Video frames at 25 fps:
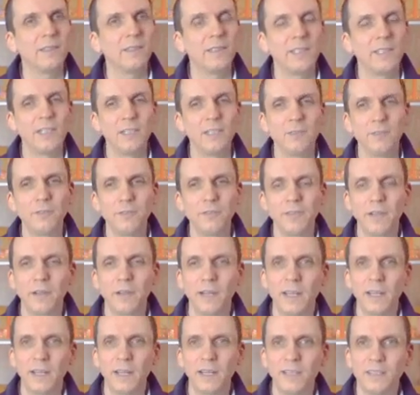If there
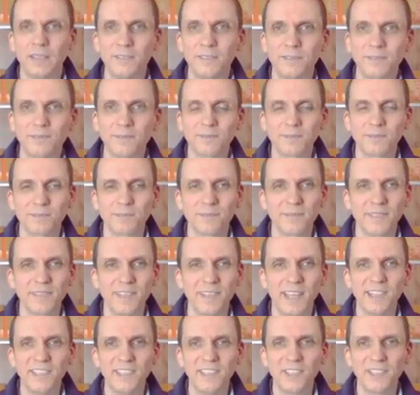are
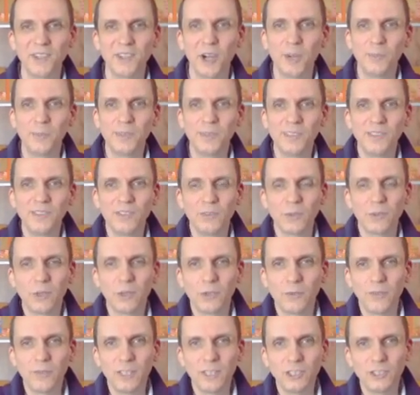any comments or
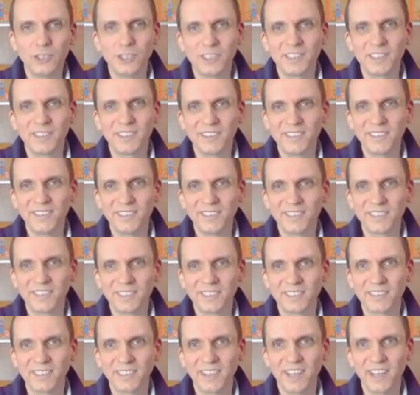
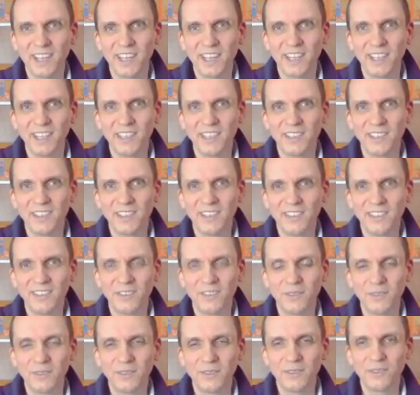questions, I
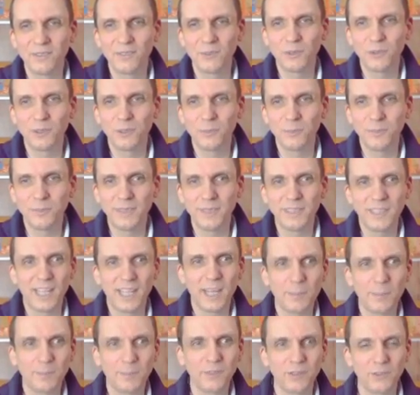would be
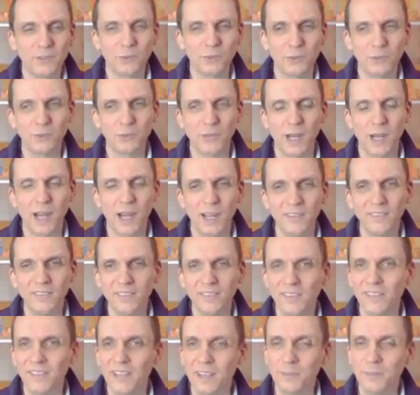happy to
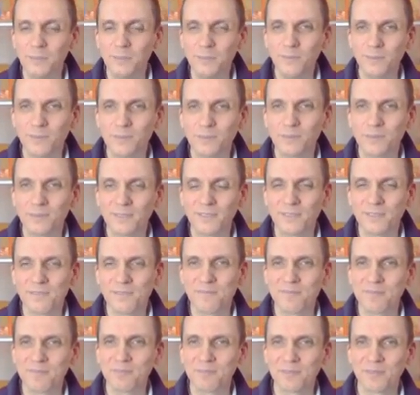answer them
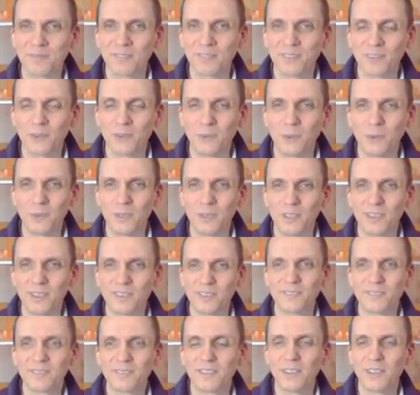or
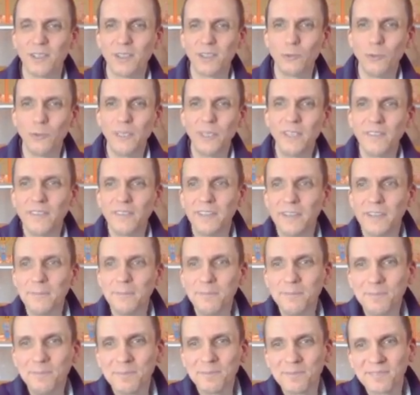read
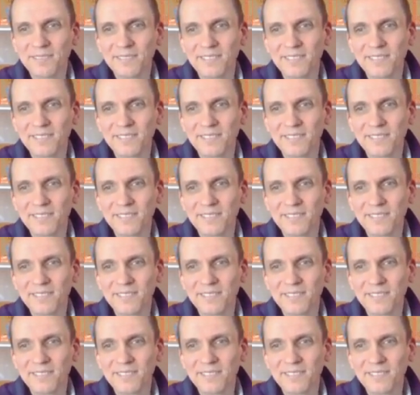them.